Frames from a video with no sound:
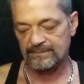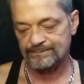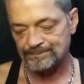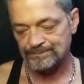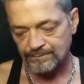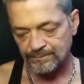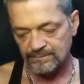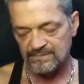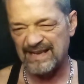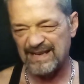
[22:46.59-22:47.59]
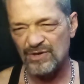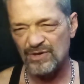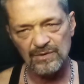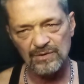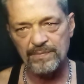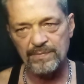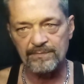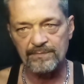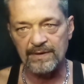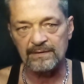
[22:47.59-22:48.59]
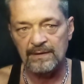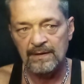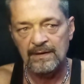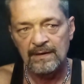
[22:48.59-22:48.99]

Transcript: uh, that took a little bit, but